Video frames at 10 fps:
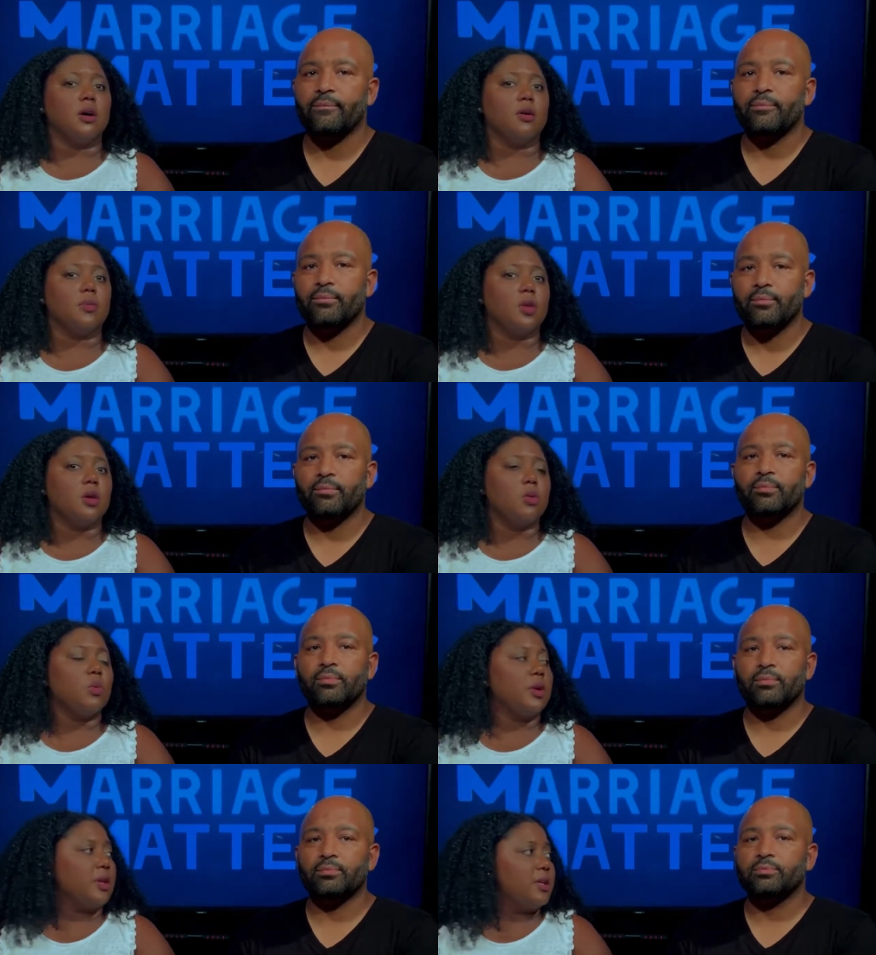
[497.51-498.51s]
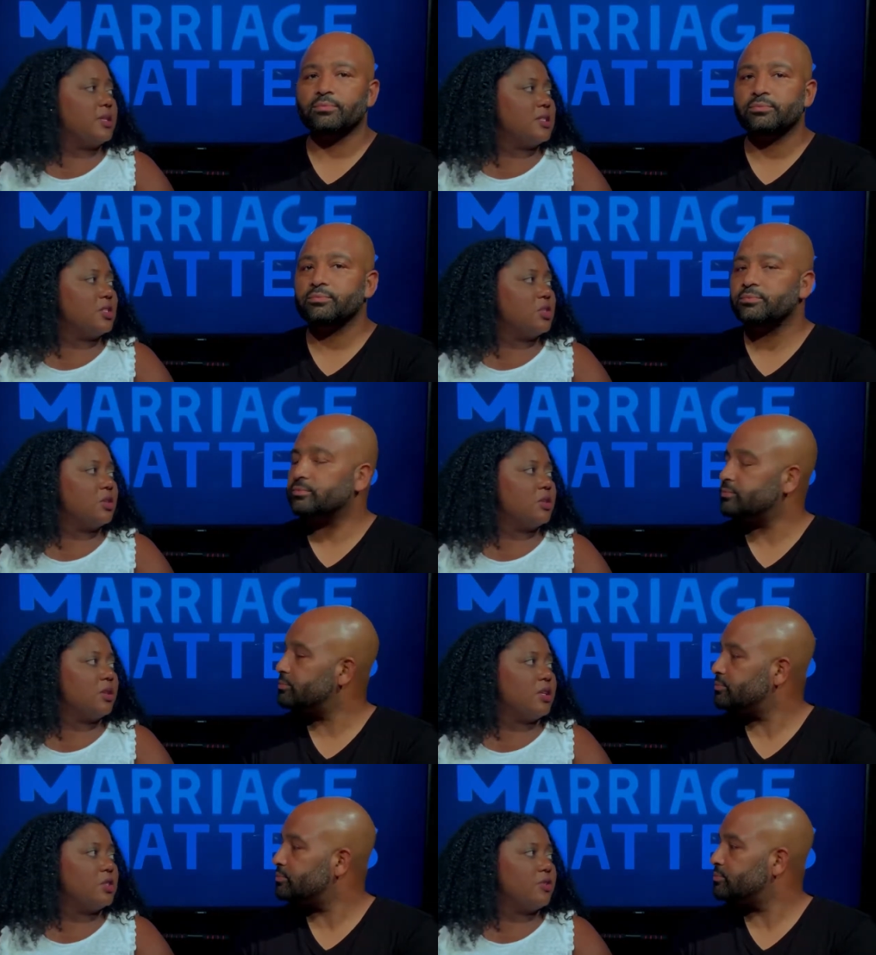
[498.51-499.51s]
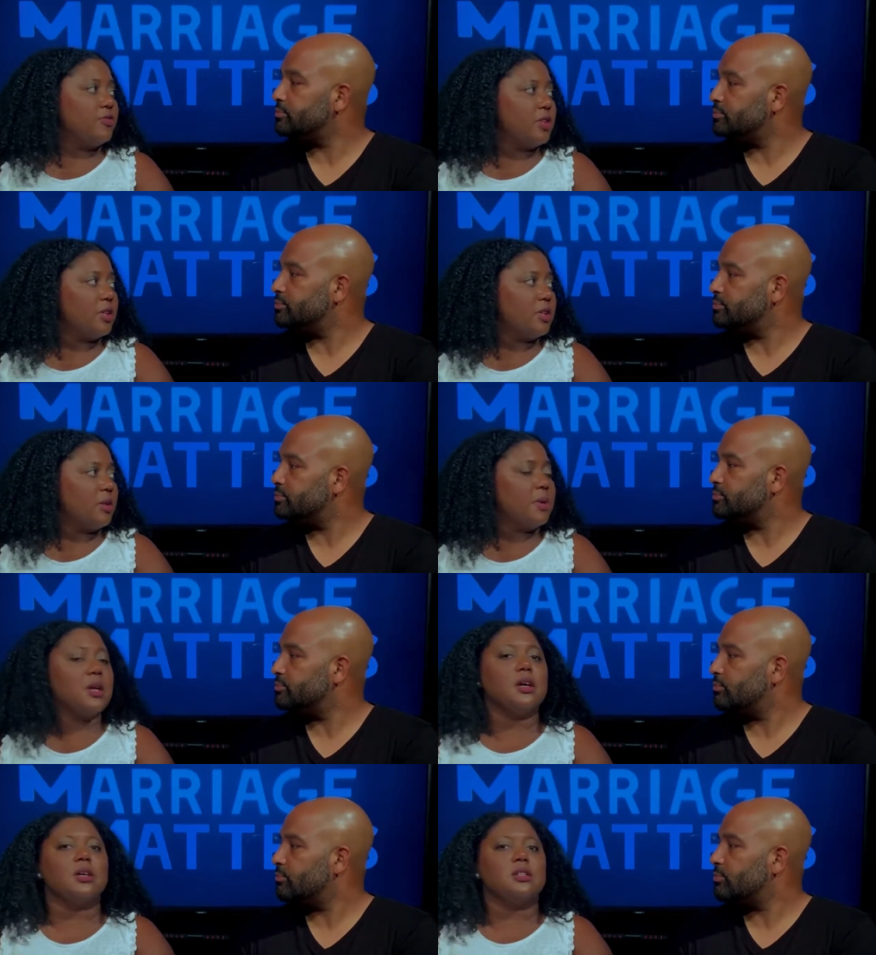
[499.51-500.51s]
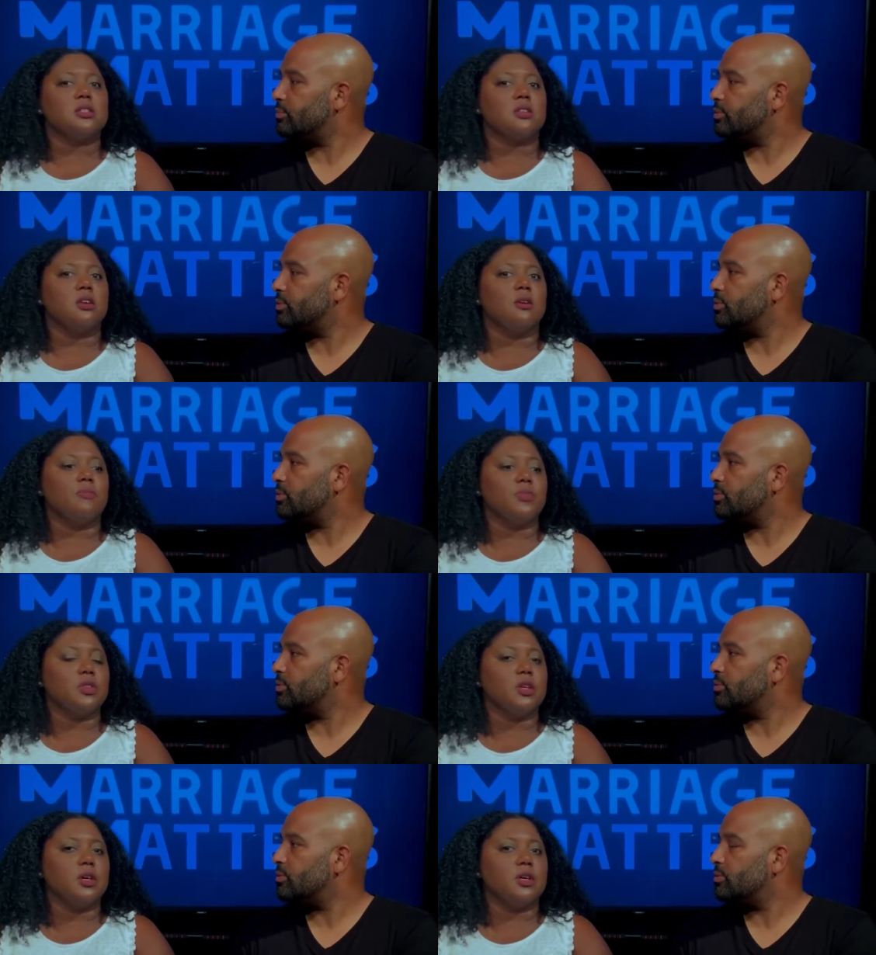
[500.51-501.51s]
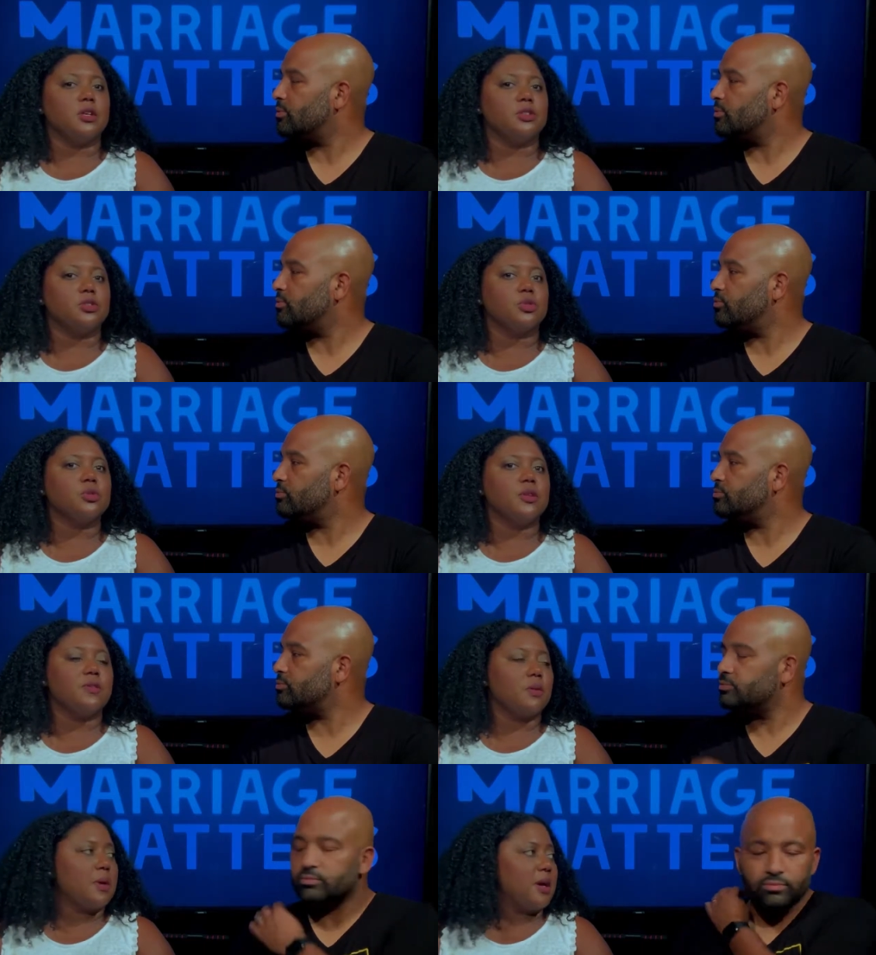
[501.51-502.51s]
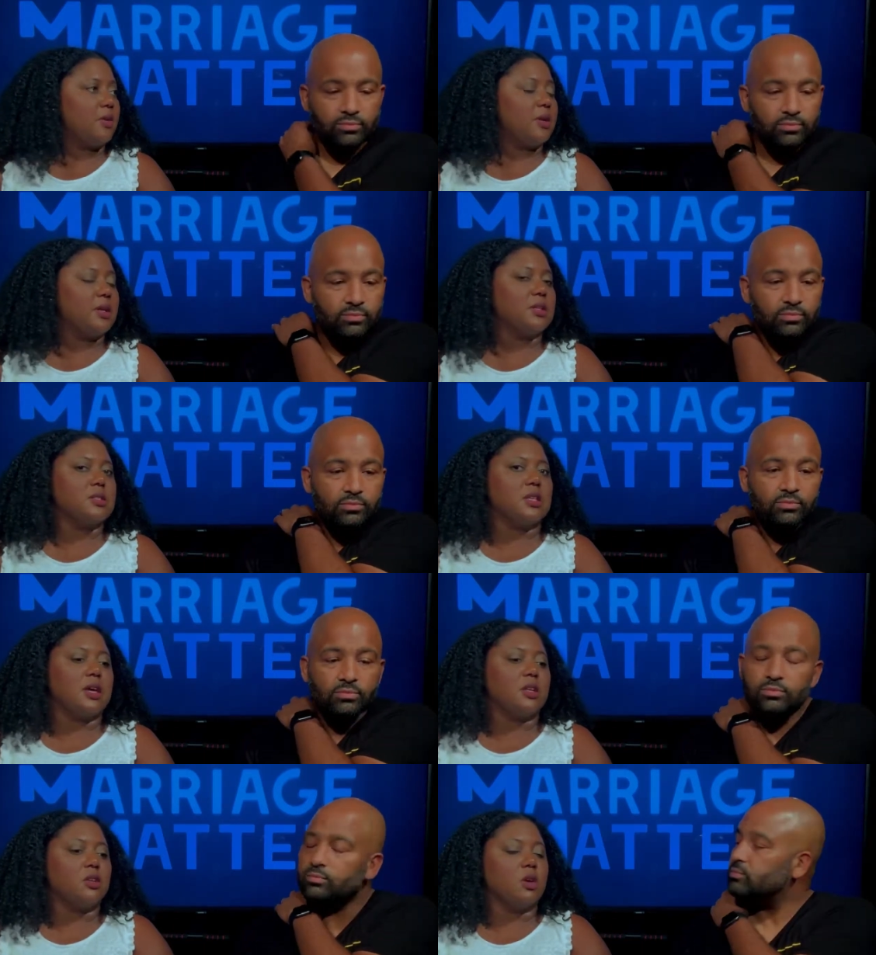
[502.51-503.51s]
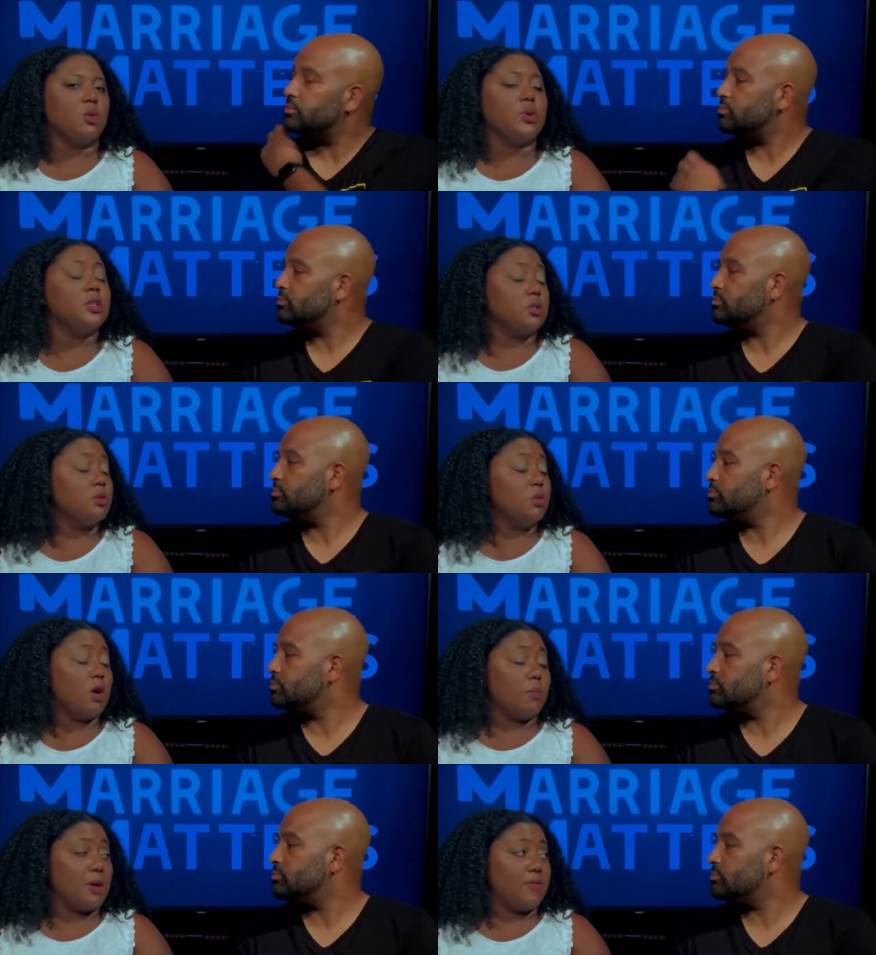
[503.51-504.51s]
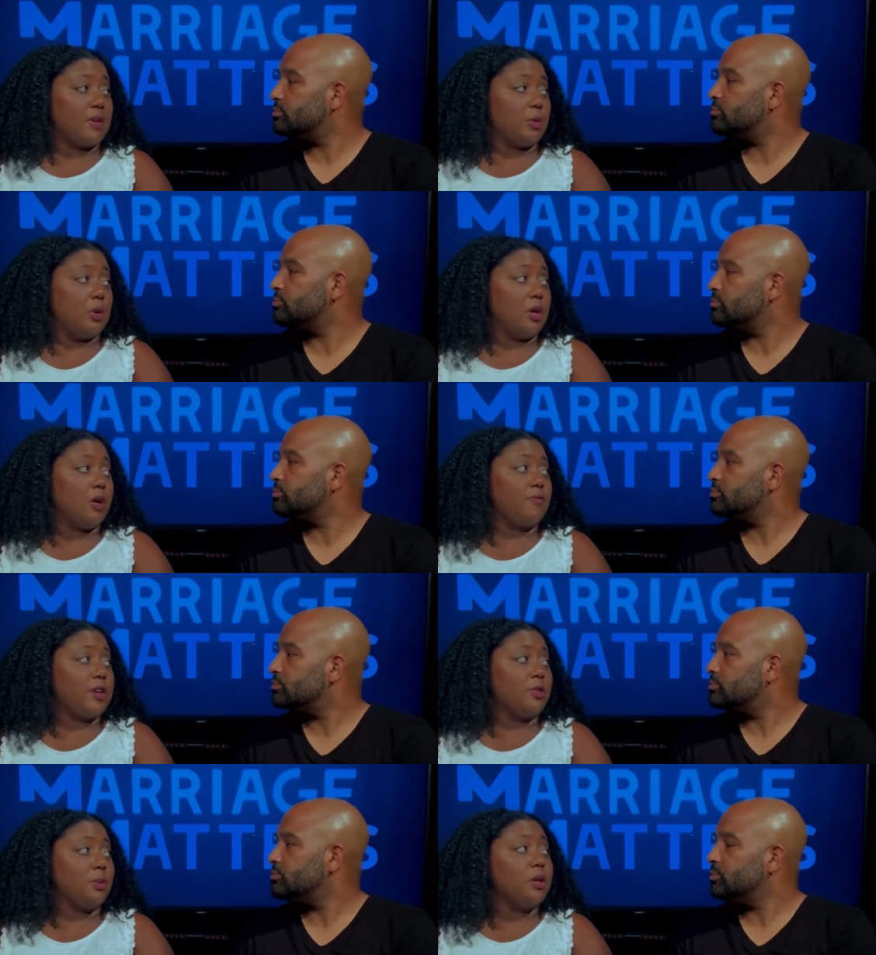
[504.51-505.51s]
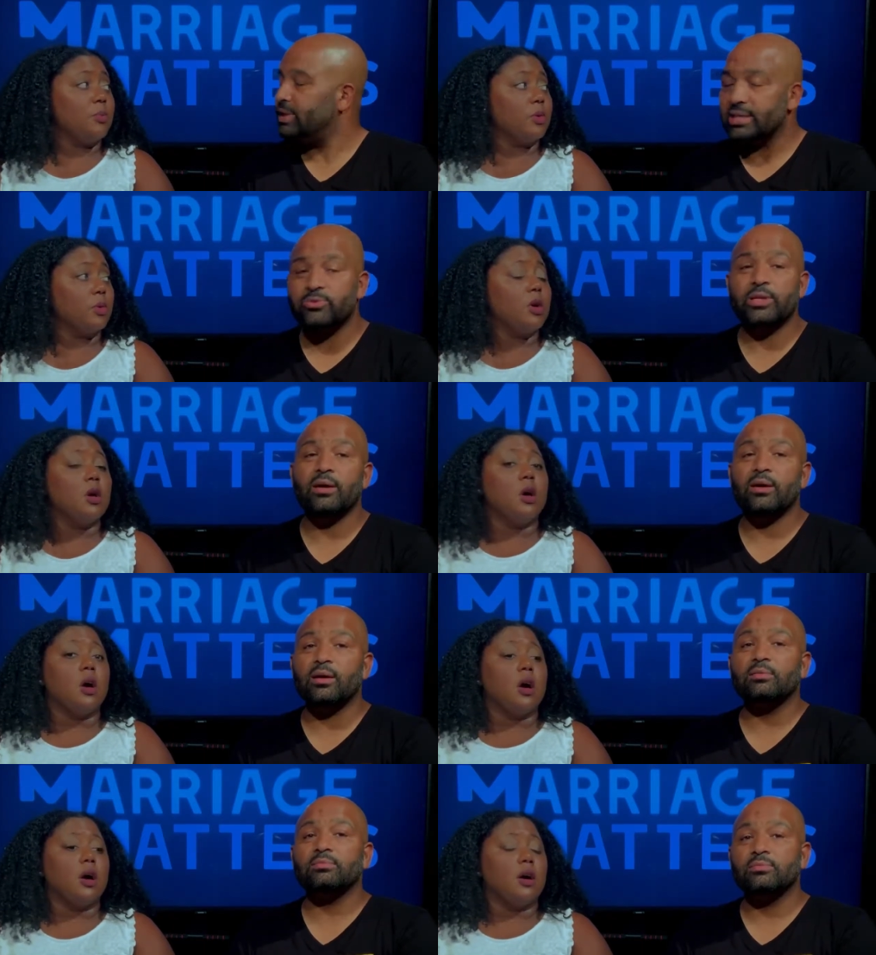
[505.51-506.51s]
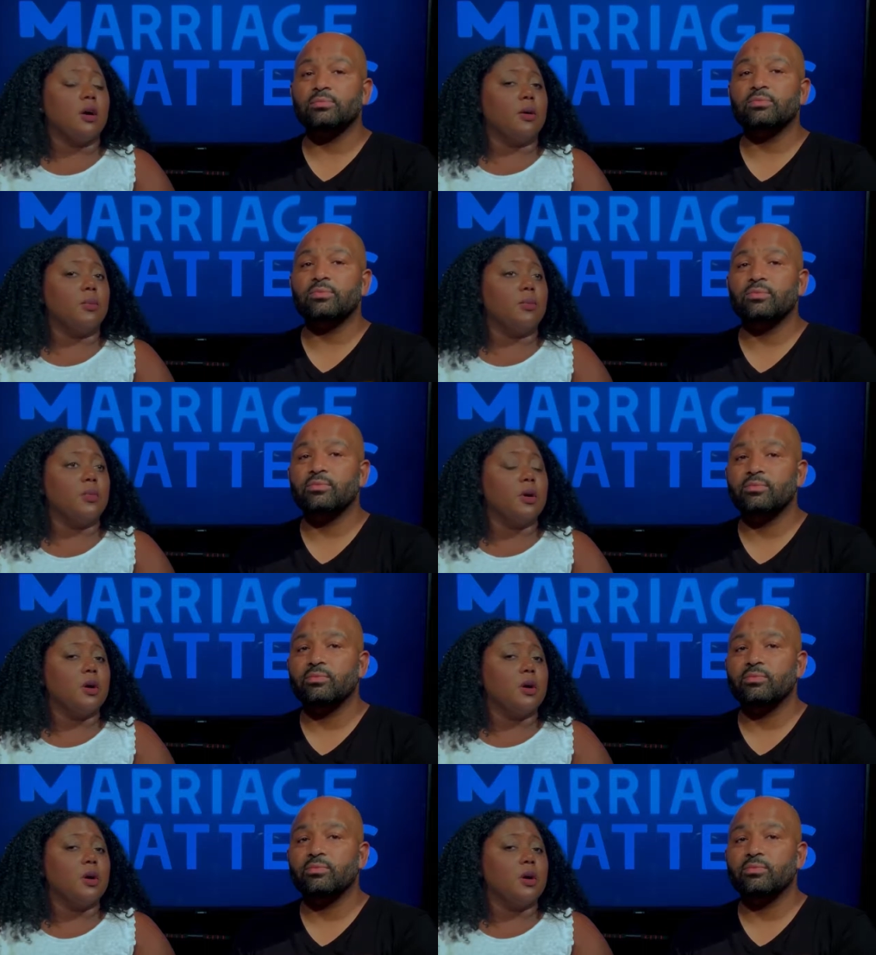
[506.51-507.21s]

Speaker 1: Um, what it is that you're that you're feeling because the the truth of the matter is that you know we do walk by faith. We are faith people. Yes, we are. Um,